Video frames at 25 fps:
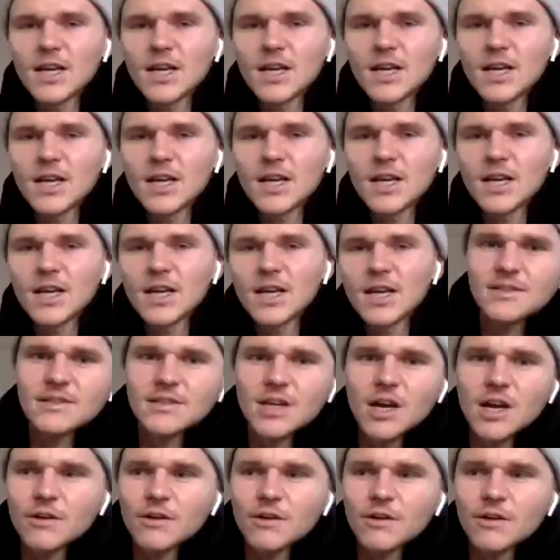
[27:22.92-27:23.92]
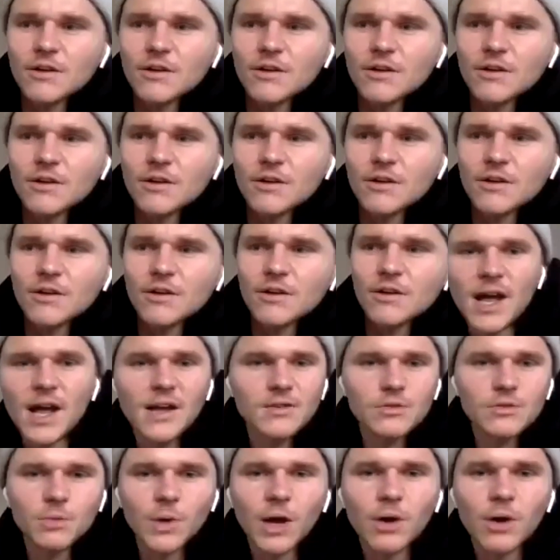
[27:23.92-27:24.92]
some gymnastic stuff. We just do
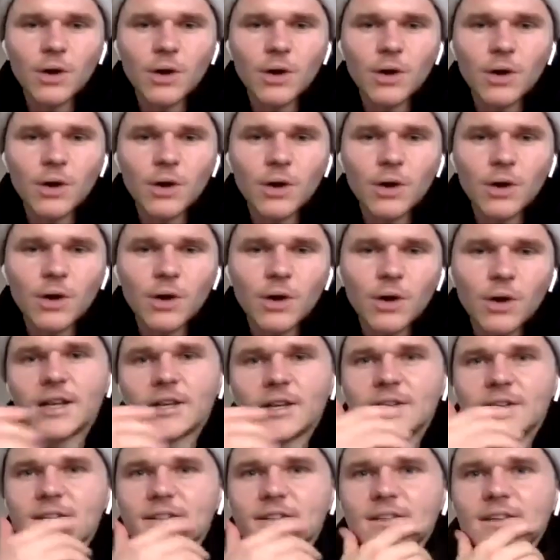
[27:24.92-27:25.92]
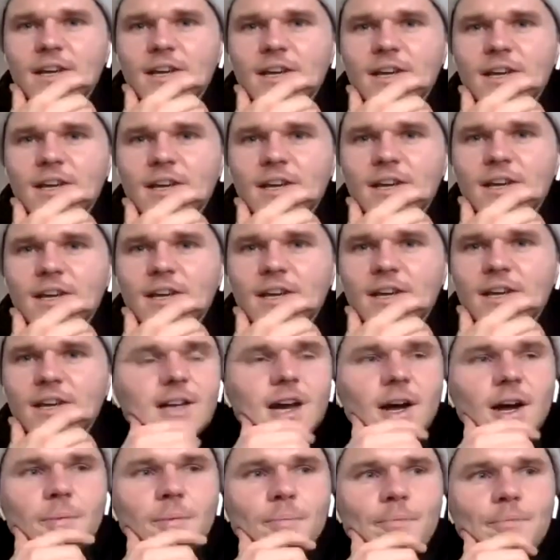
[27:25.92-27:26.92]
that as well. And
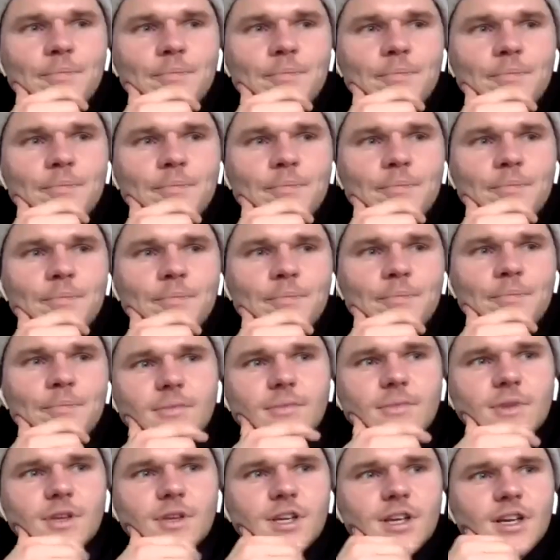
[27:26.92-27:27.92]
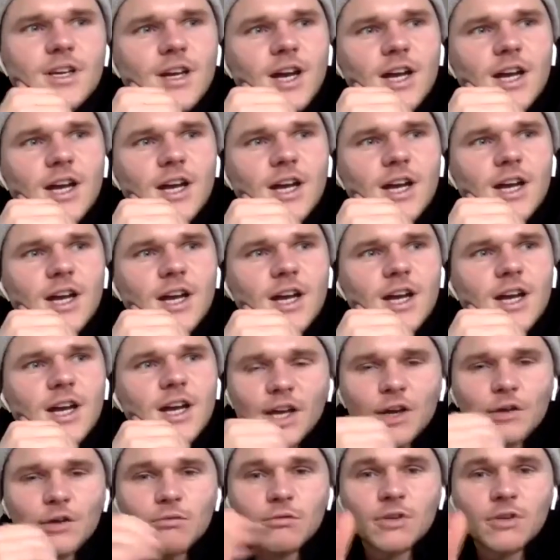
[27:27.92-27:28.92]
it's, as we said
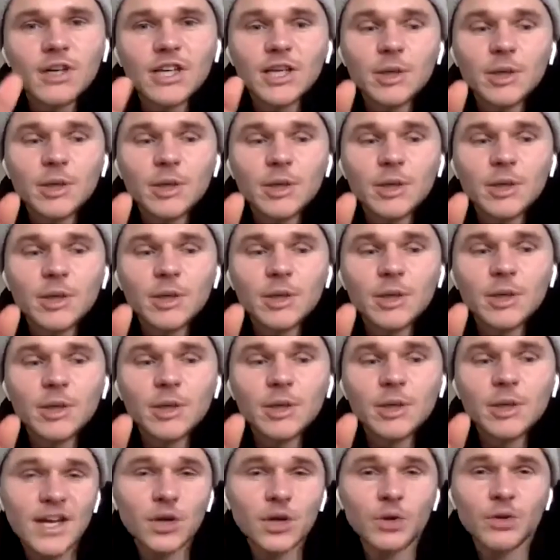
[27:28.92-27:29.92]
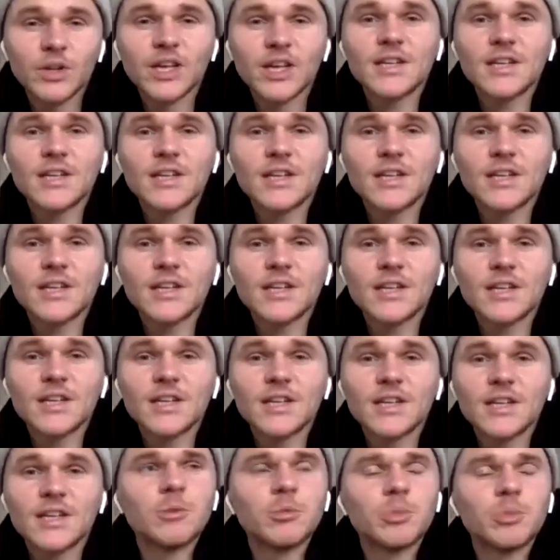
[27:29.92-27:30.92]
earlier, really important to nail this,
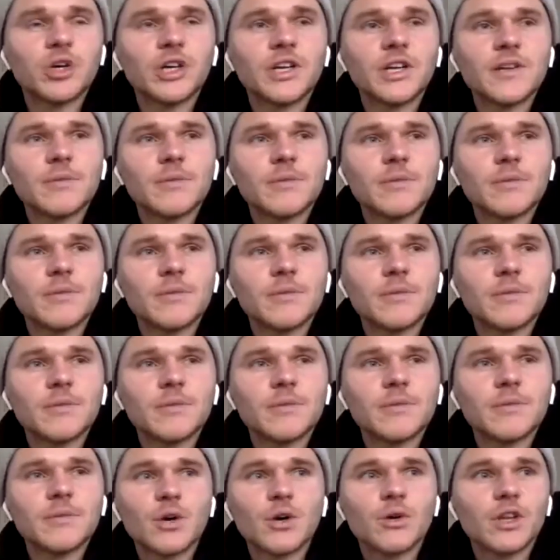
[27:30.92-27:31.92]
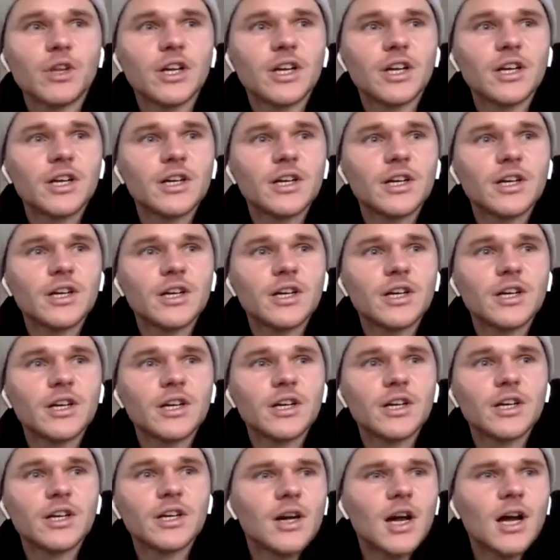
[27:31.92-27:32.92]
really important to nail the
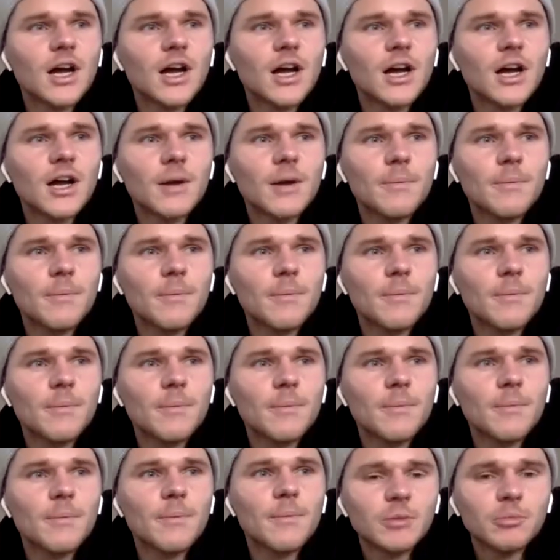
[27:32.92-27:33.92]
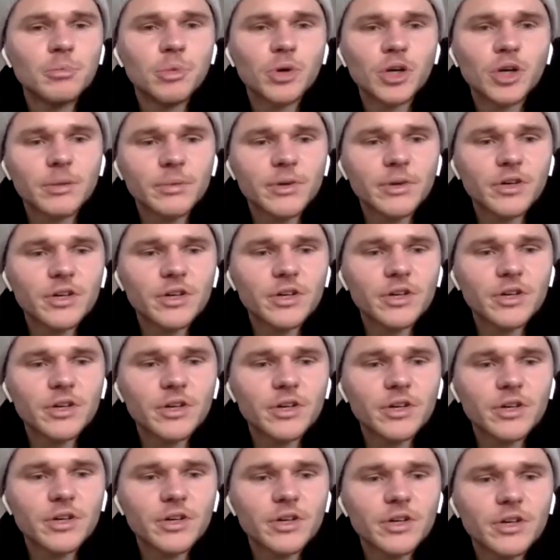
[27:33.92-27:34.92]

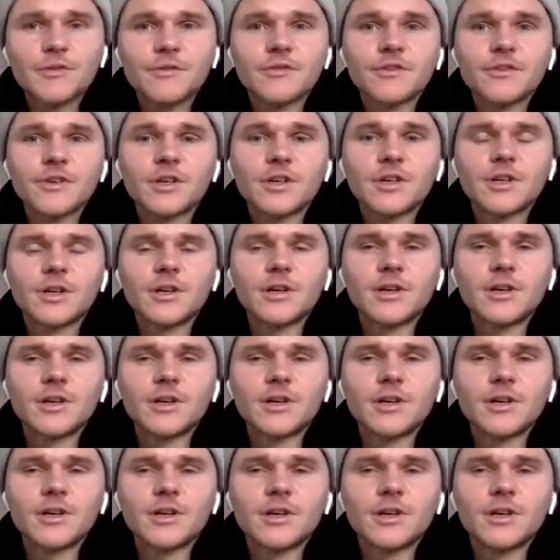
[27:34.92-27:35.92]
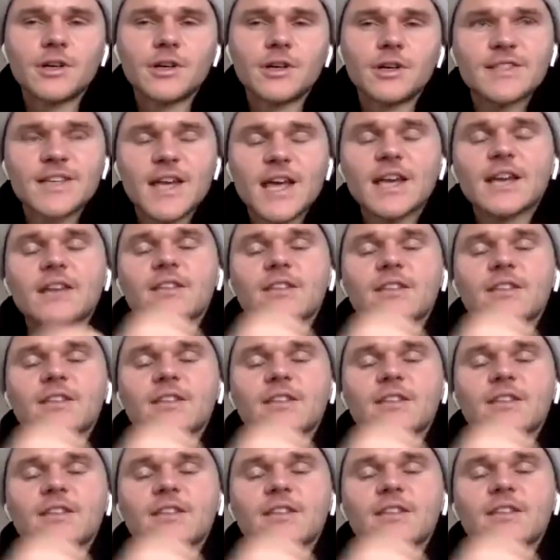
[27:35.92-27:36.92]
bodybuilding style stuff, and then take
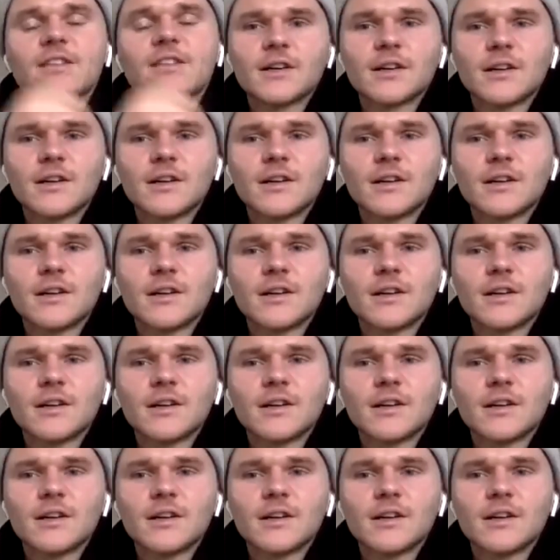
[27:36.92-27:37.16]
that